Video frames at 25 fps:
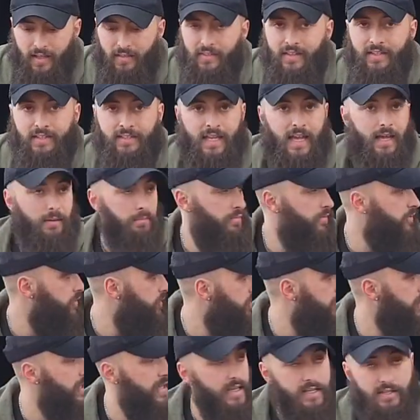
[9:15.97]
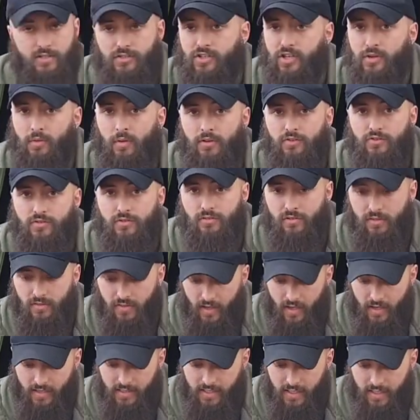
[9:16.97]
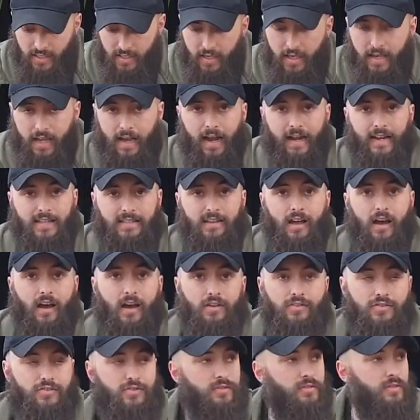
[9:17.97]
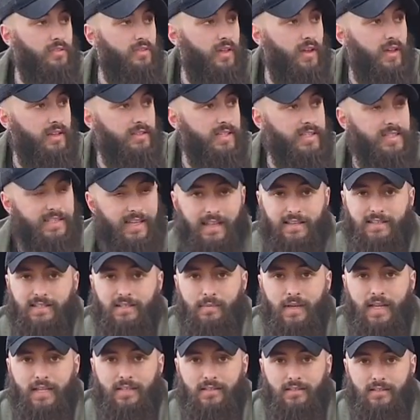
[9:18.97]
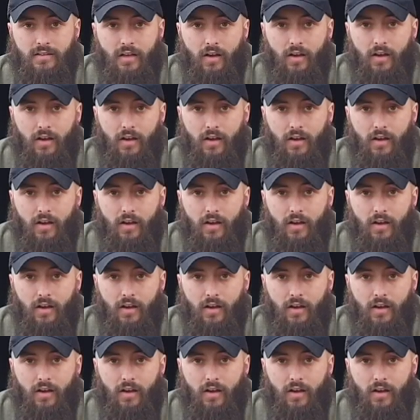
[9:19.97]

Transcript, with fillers: the depth is 230 and it's 130 centimetres